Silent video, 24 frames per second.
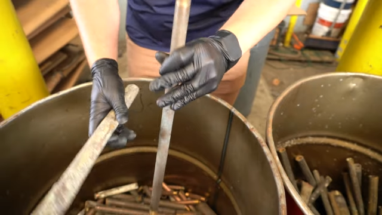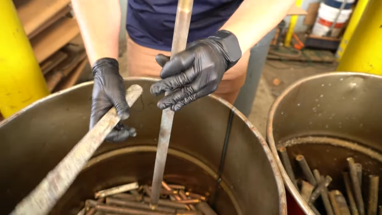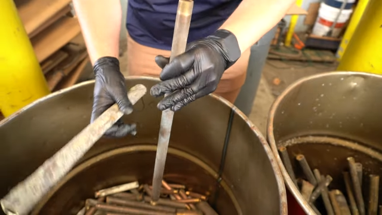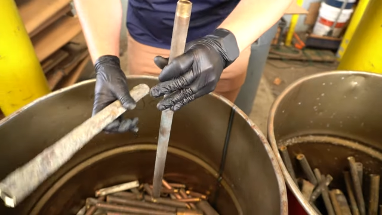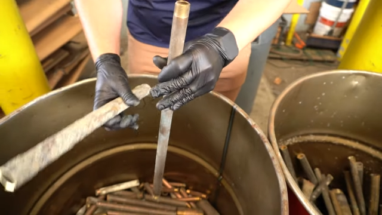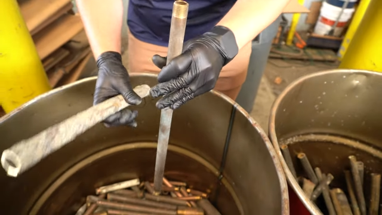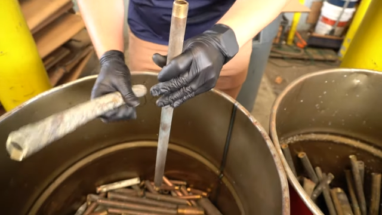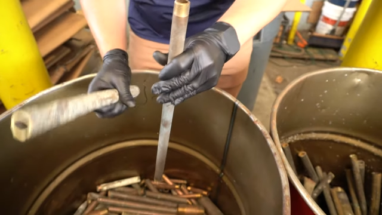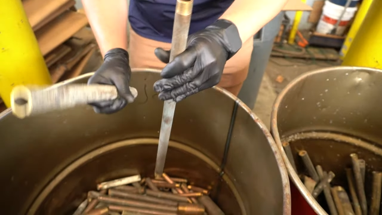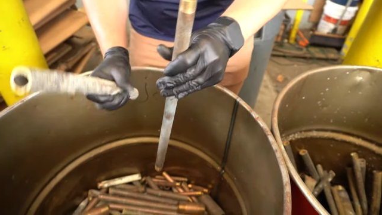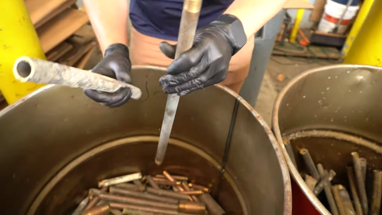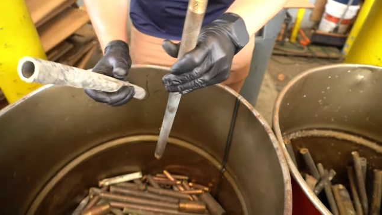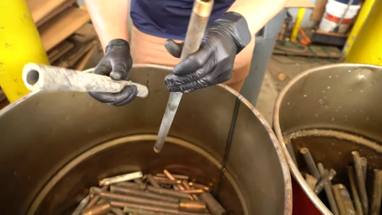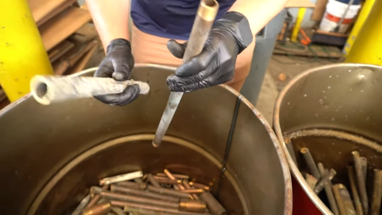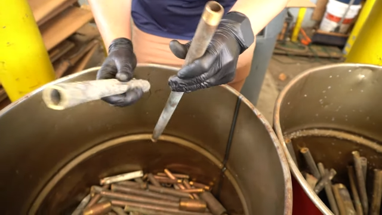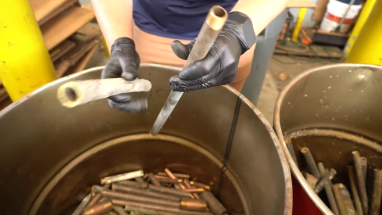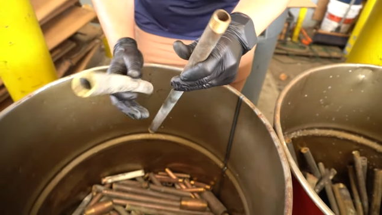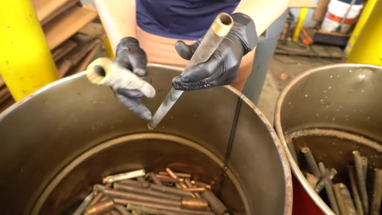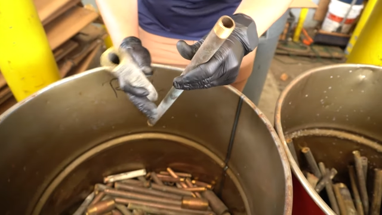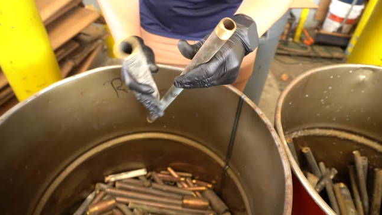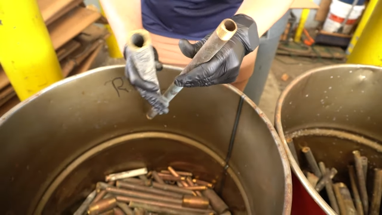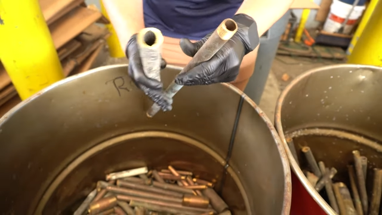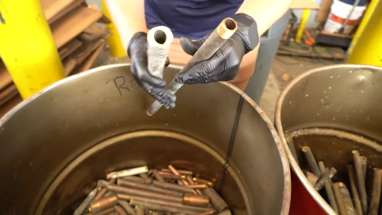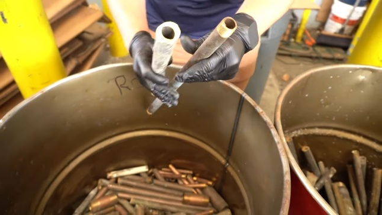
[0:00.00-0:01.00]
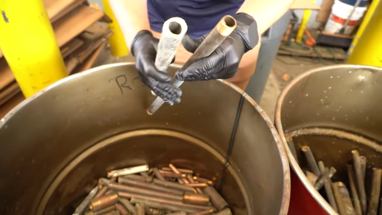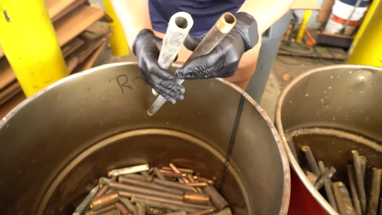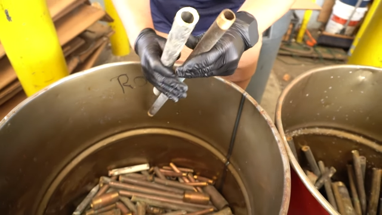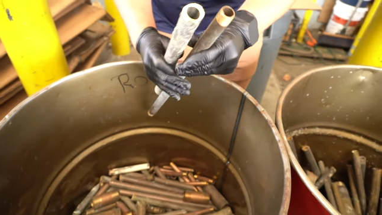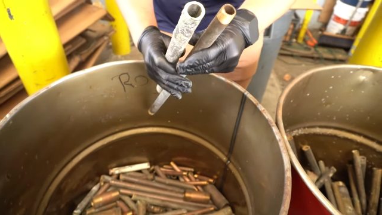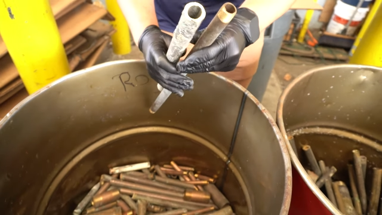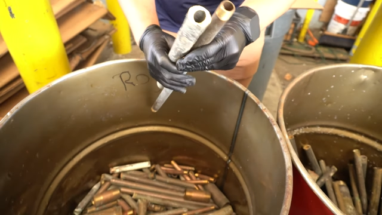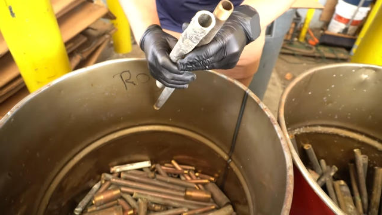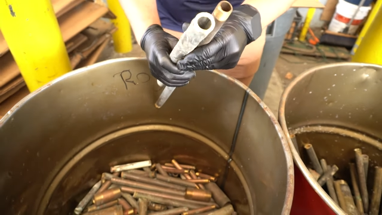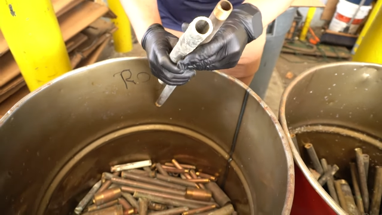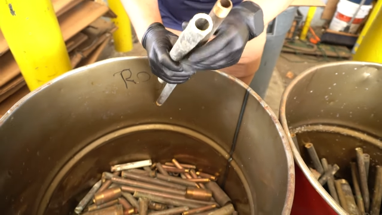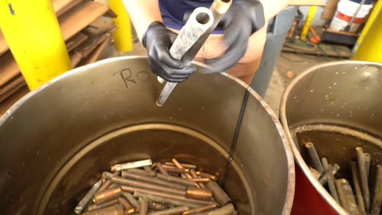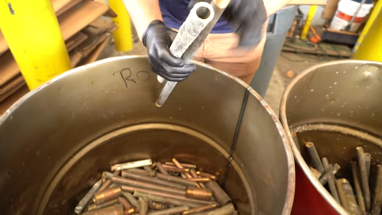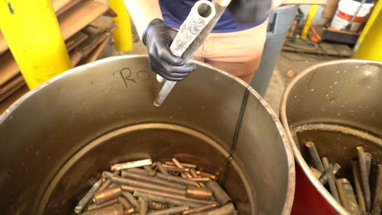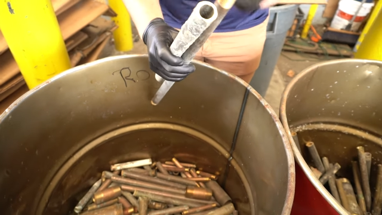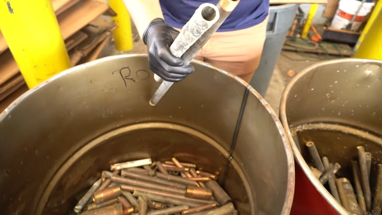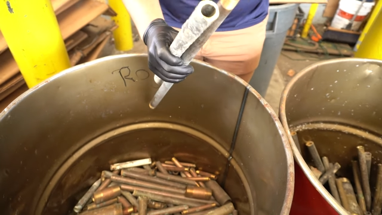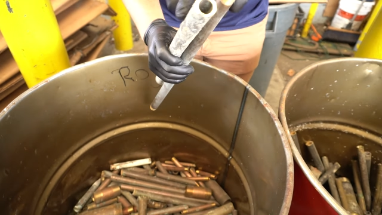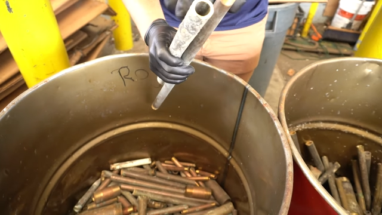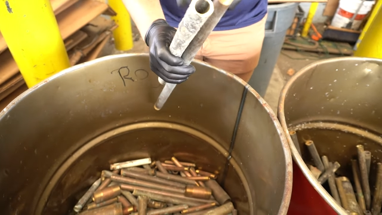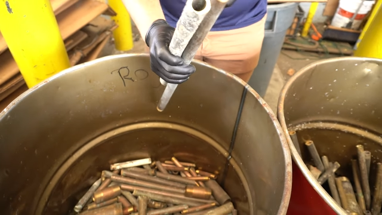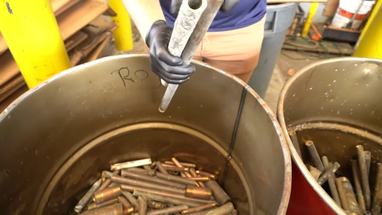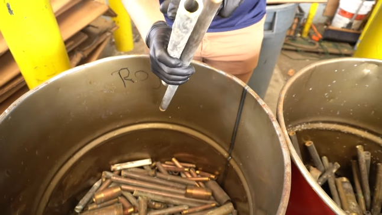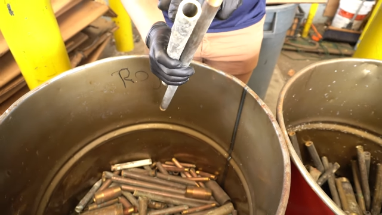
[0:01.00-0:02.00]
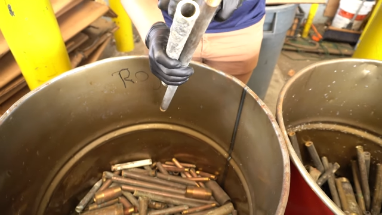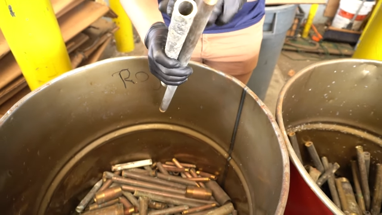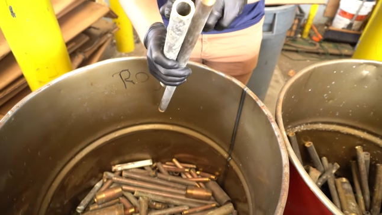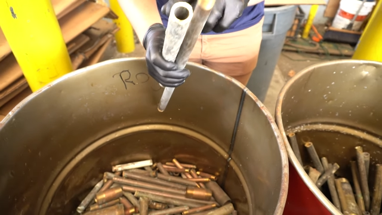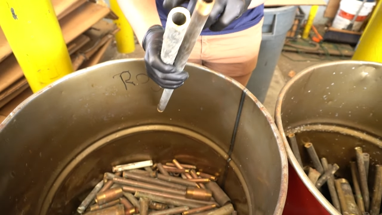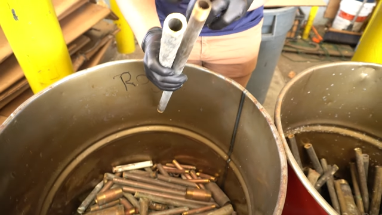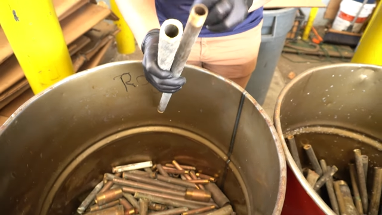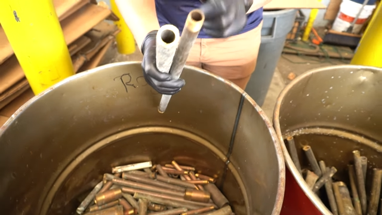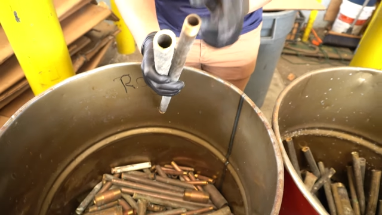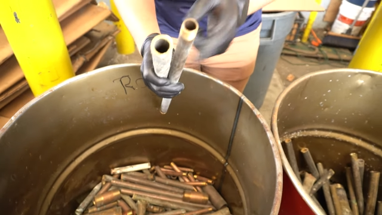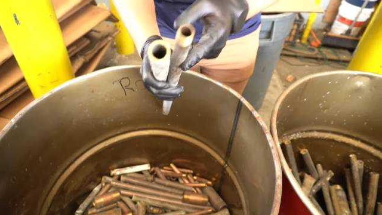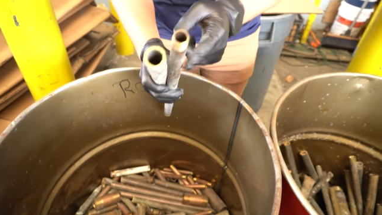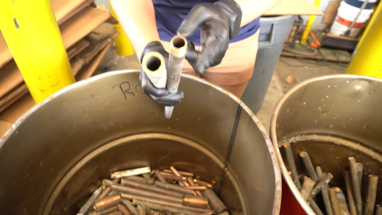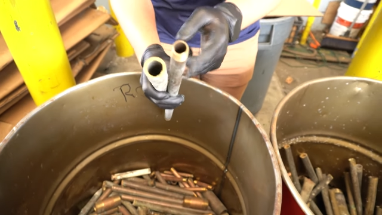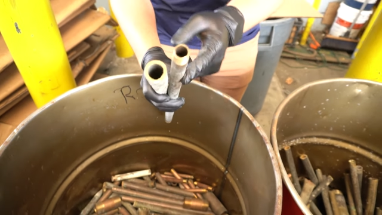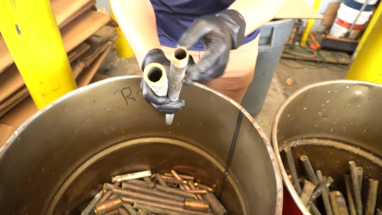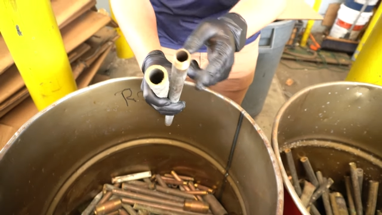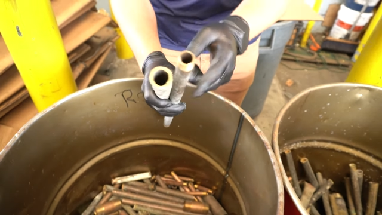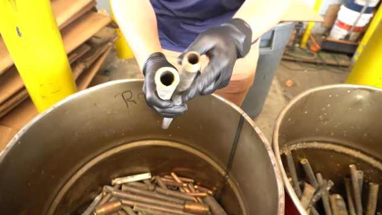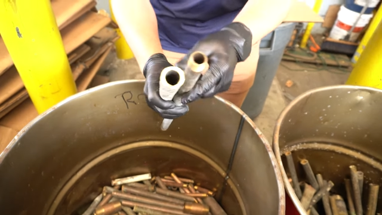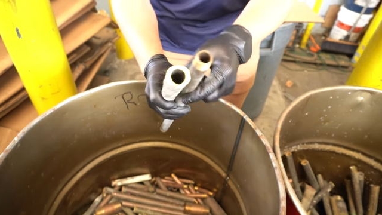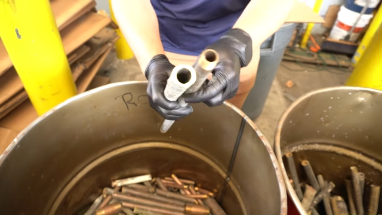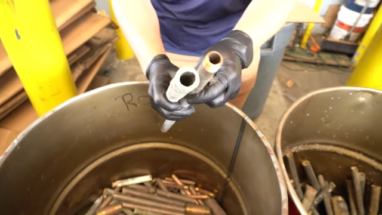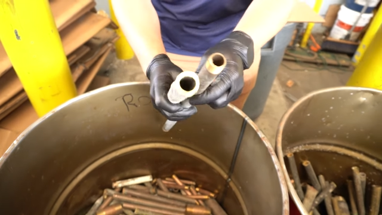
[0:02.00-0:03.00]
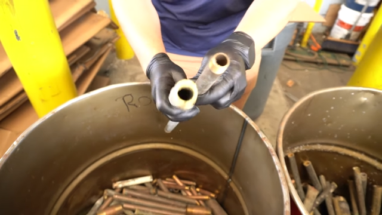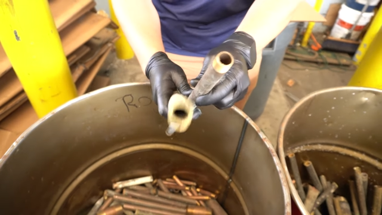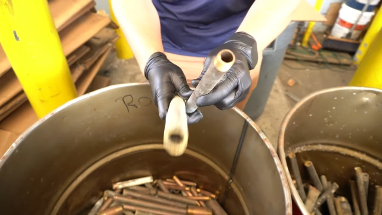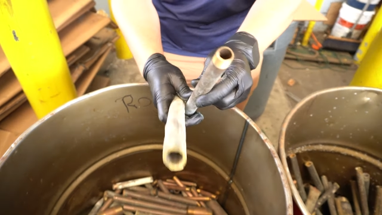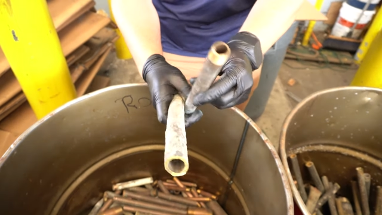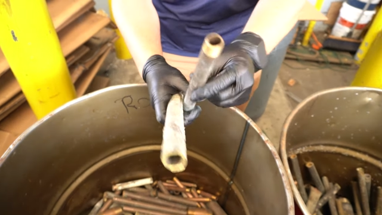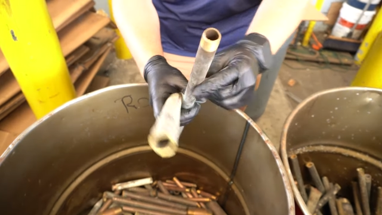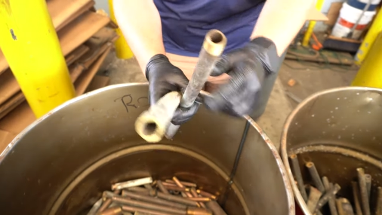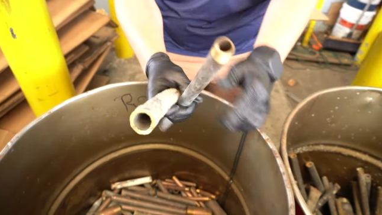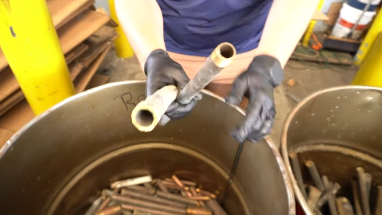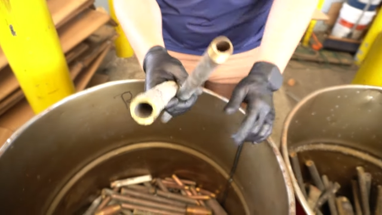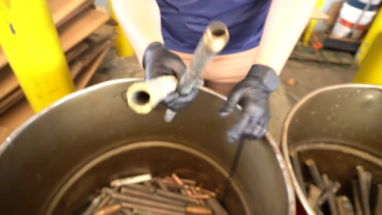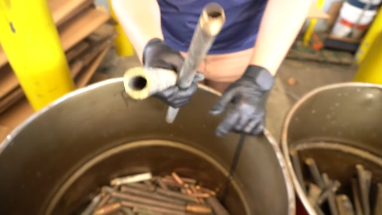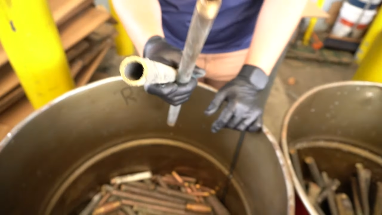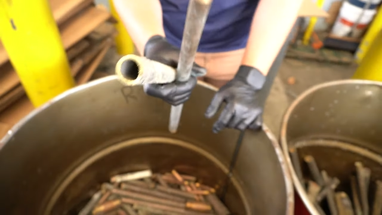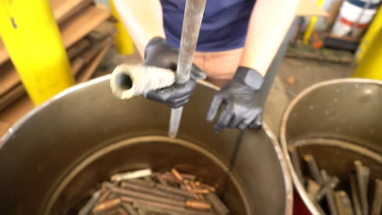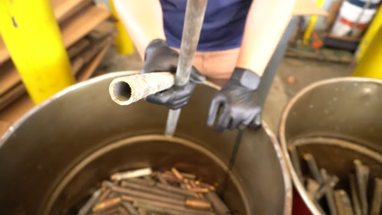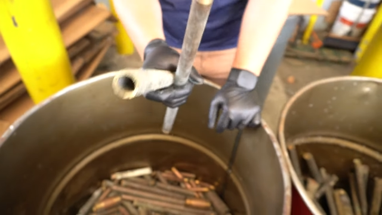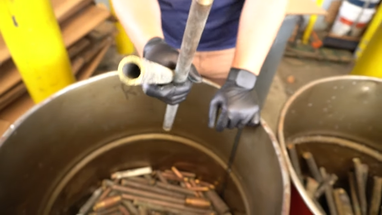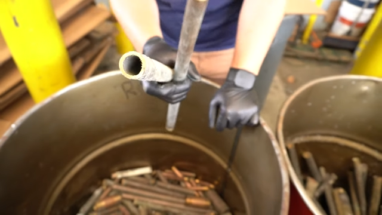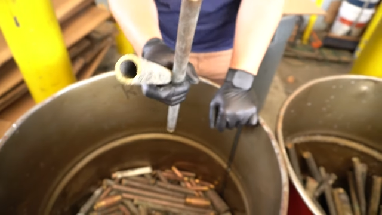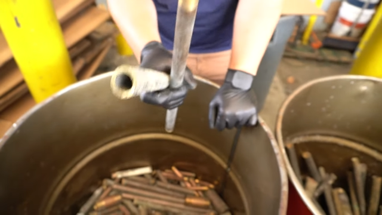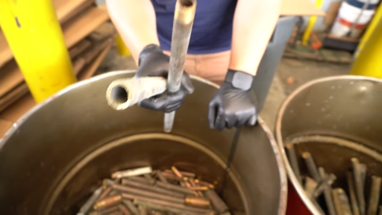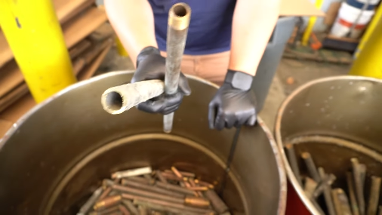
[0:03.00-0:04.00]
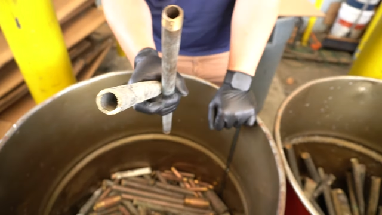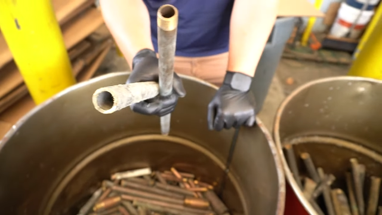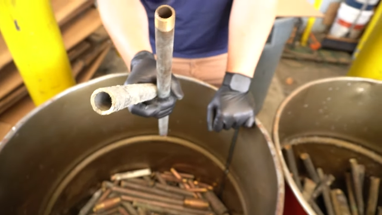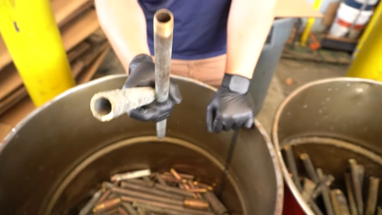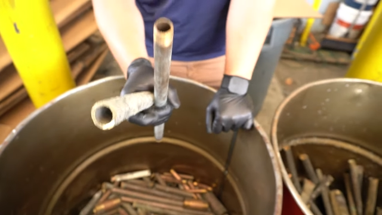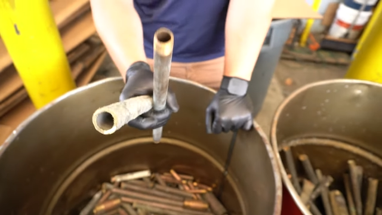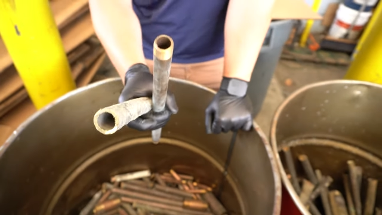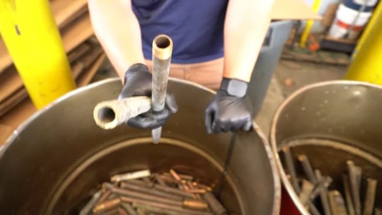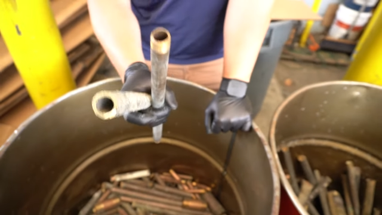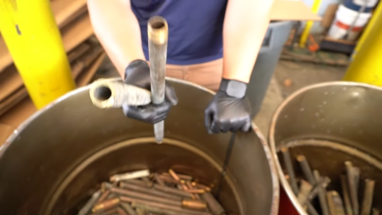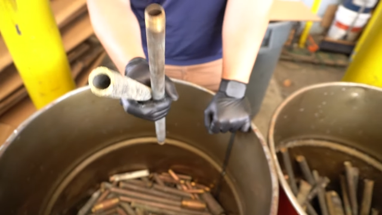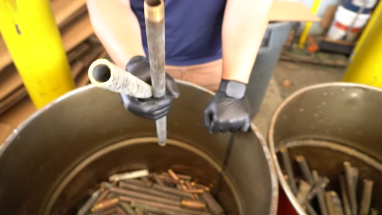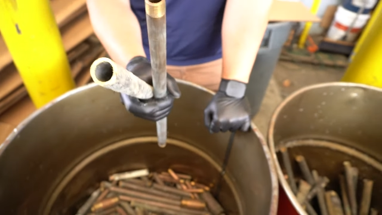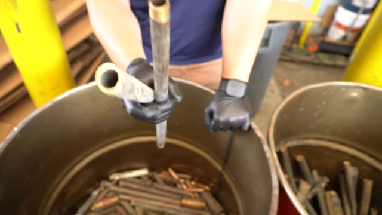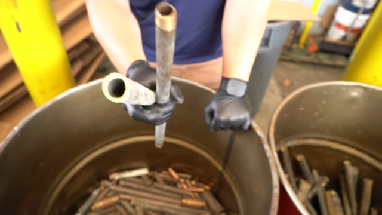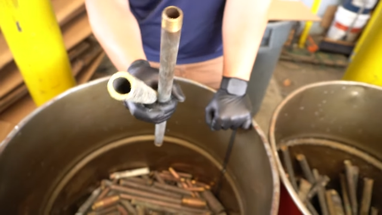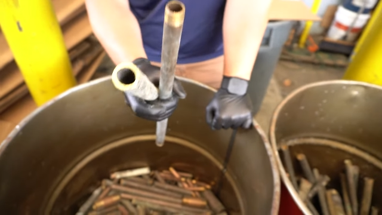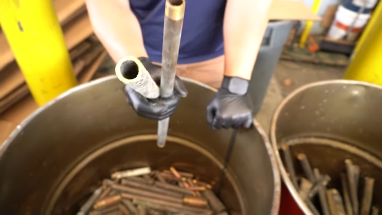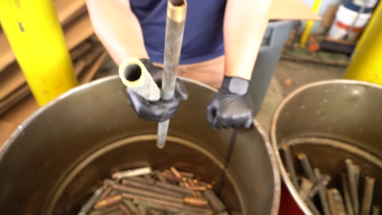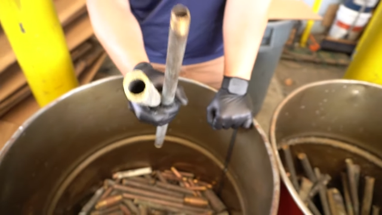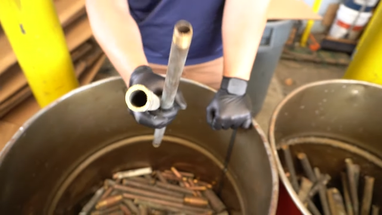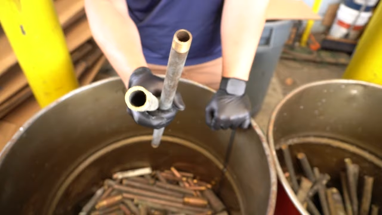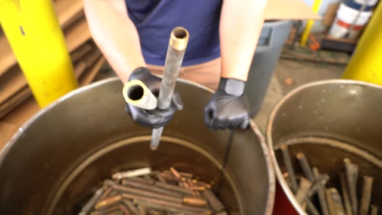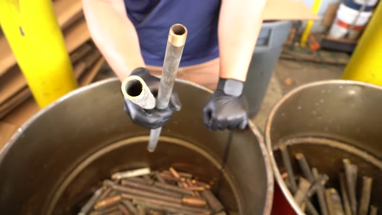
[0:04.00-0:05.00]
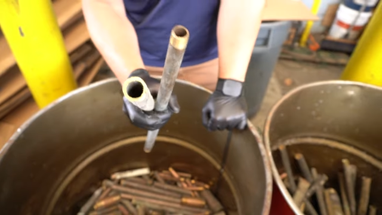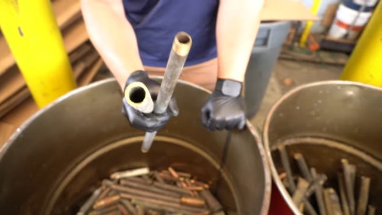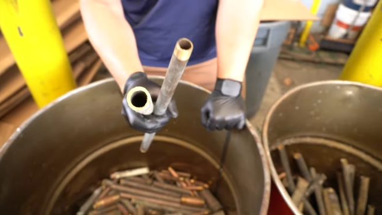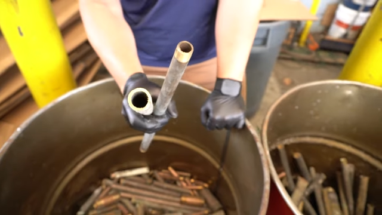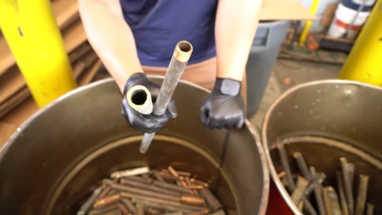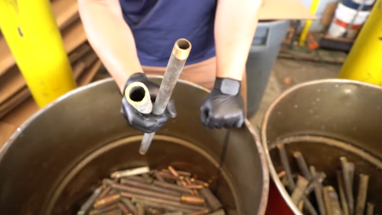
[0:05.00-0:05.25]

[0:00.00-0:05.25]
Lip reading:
No face is visible, so there are no lips to read.